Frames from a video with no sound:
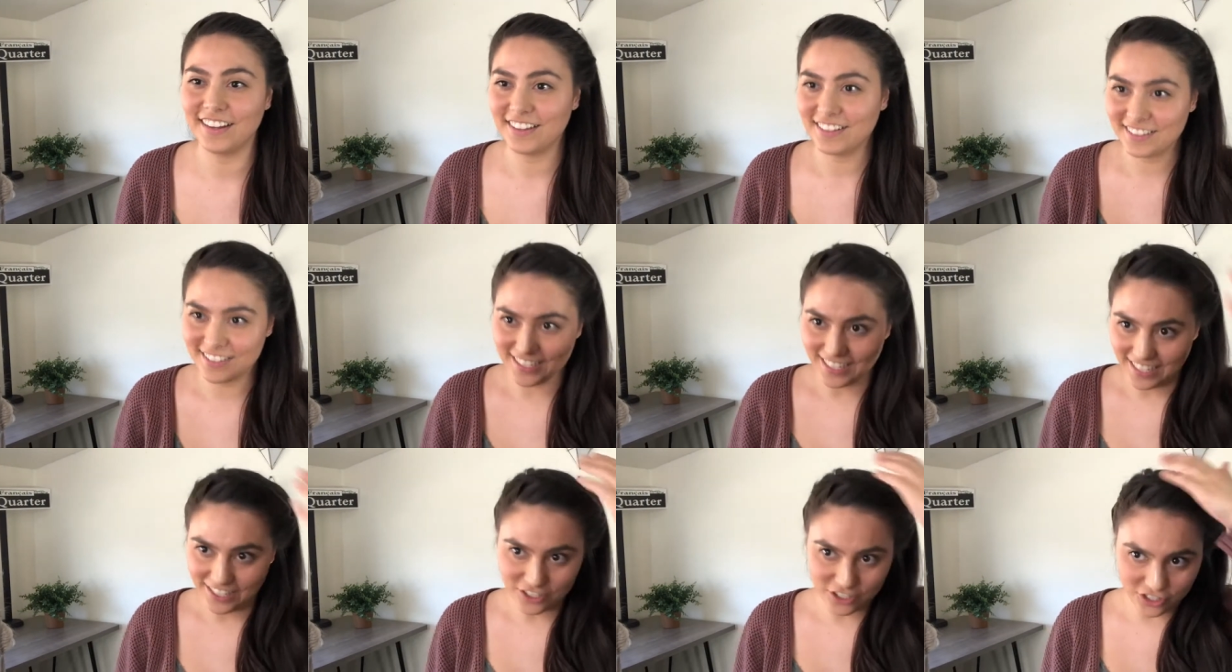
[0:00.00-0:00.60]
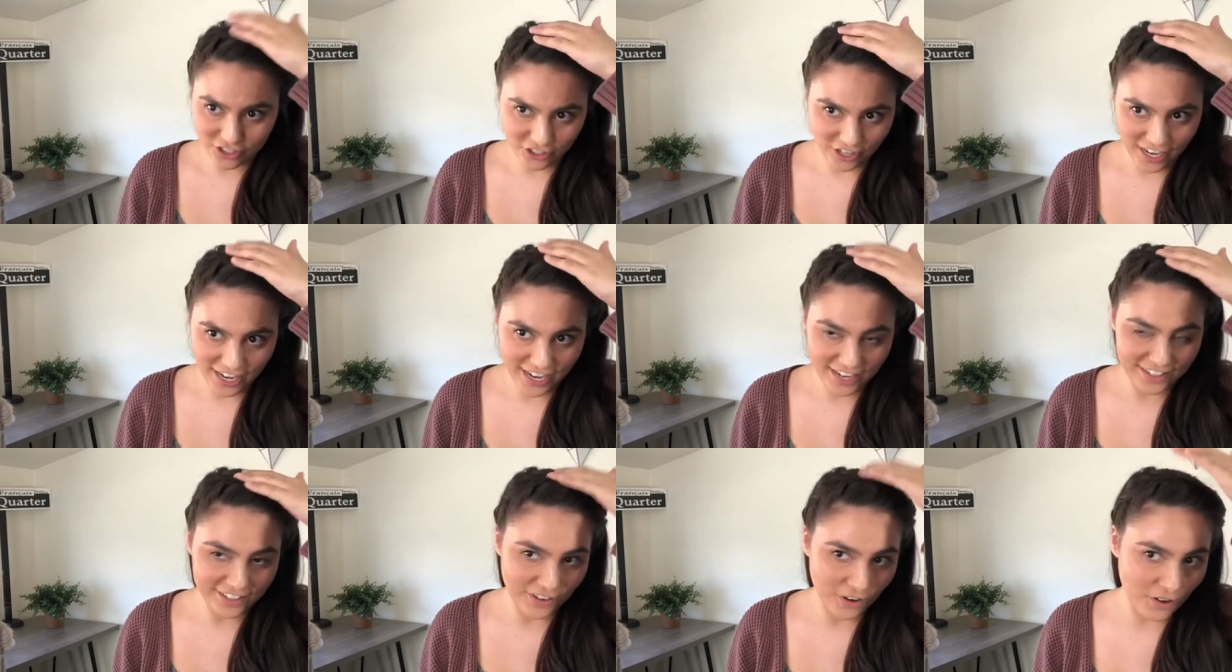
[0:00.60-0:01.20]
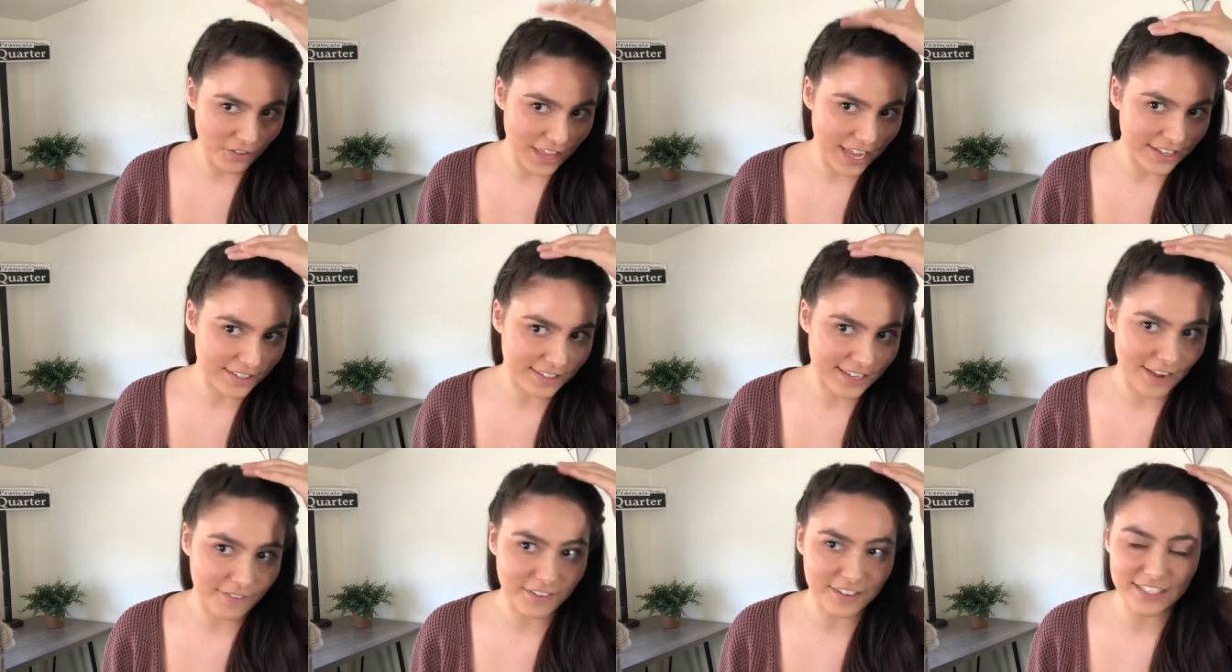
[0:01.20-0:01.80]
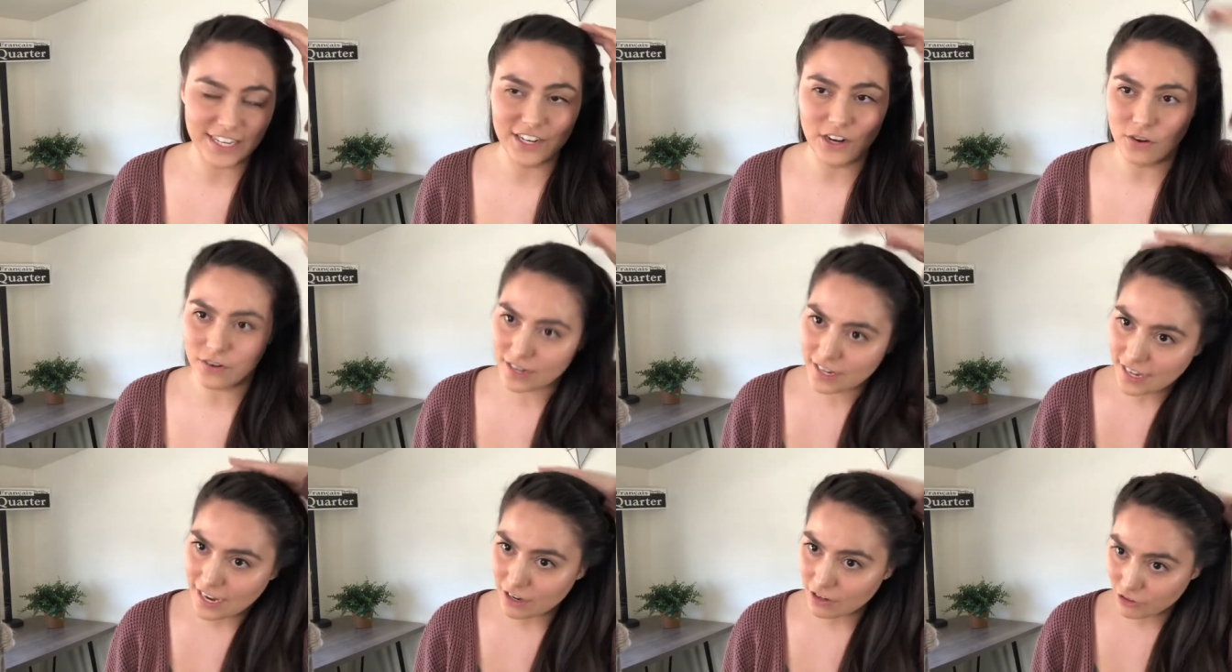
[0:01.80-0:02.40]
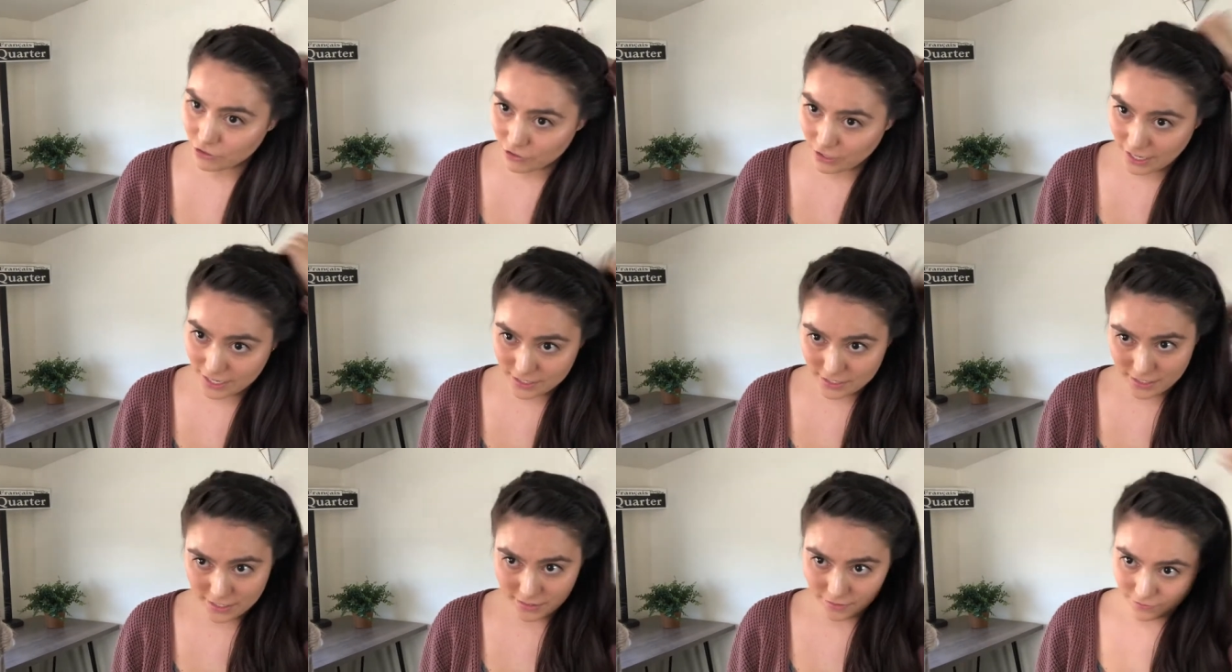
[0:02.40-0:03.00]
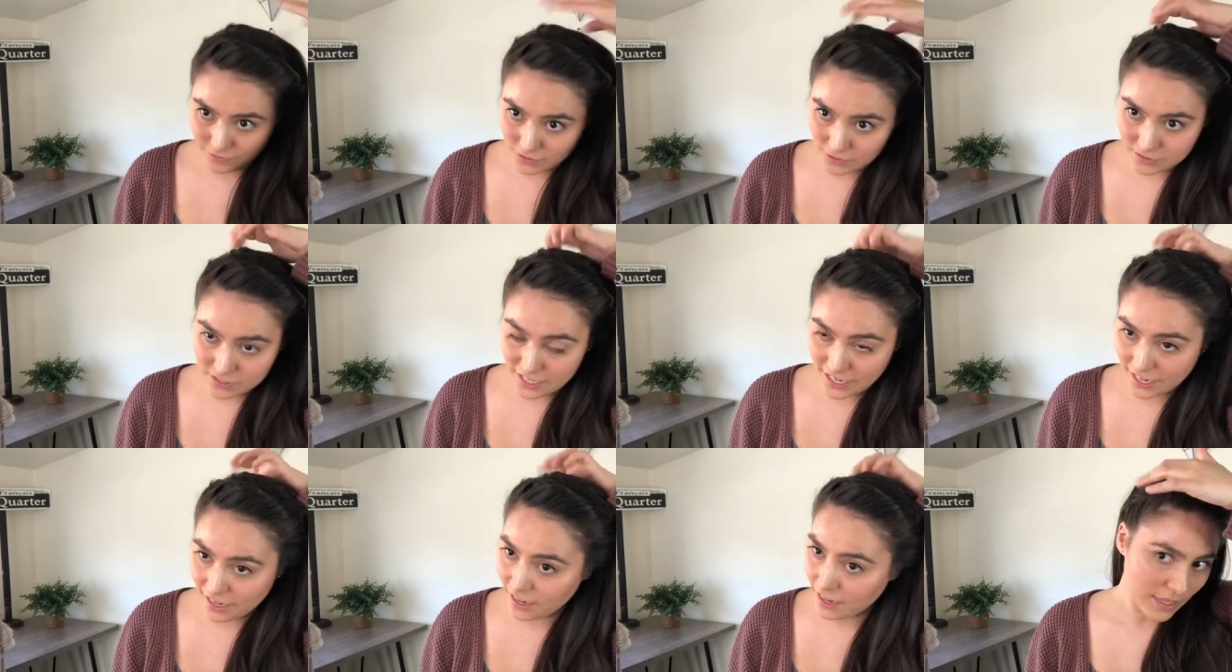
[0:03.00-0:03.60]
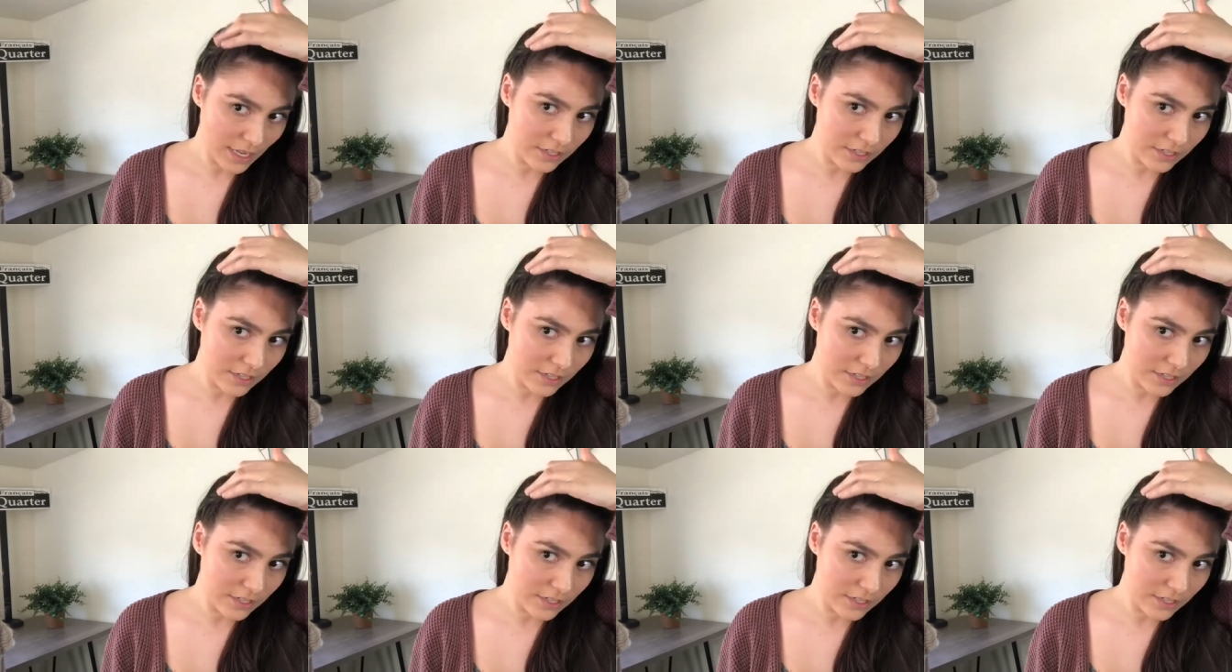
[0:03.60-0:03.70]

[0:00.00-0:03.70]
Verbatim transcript: to each strand and all that stuff, because I know it can get crazy confusing.